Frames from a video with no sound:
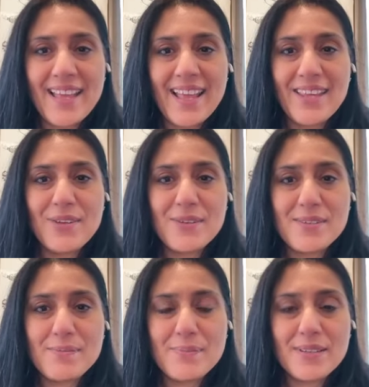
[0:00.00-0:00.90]
Thank you,
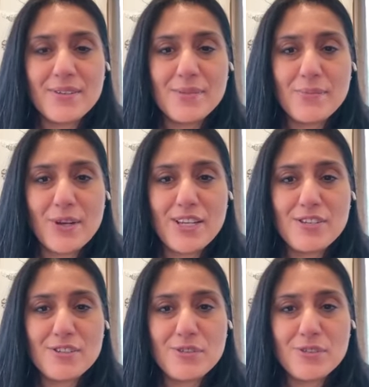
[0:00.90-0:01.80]
Dimple. Good
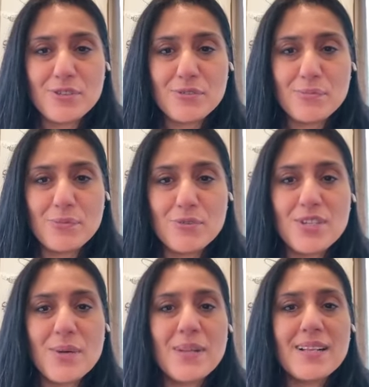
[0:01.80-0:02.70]
morning to you too.
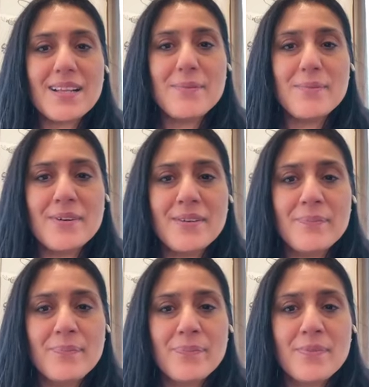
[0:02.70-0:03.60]
Pooja, welcome.
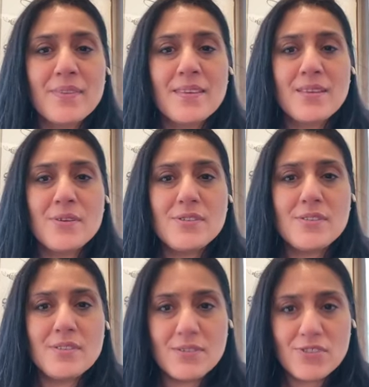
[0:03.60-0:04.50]

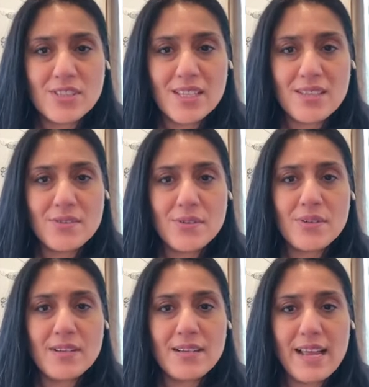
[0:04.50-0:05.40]
Jitendra,
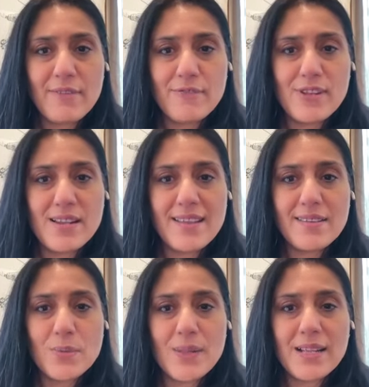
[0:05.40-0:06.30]

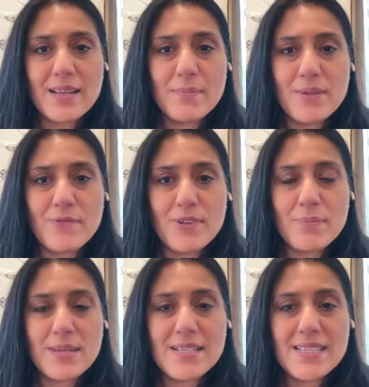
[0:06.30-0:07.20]
Lifefulness, welcome
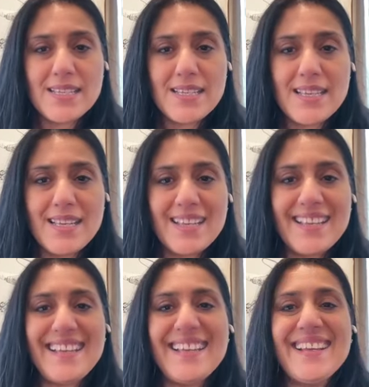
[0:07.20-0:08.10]
everybody.